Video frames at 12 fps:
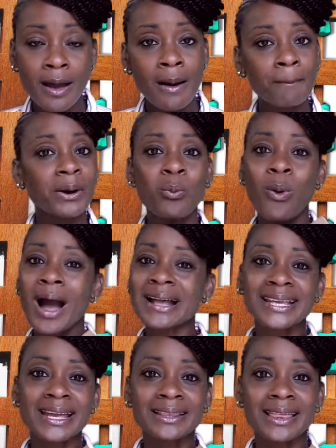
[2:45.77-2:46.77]
but why
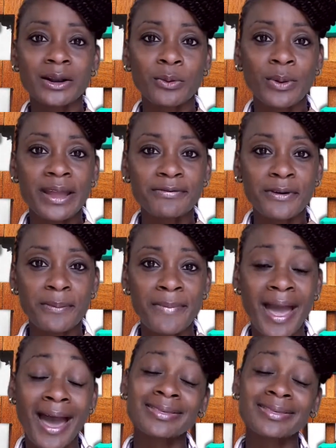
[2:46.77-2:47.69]
take that away from math?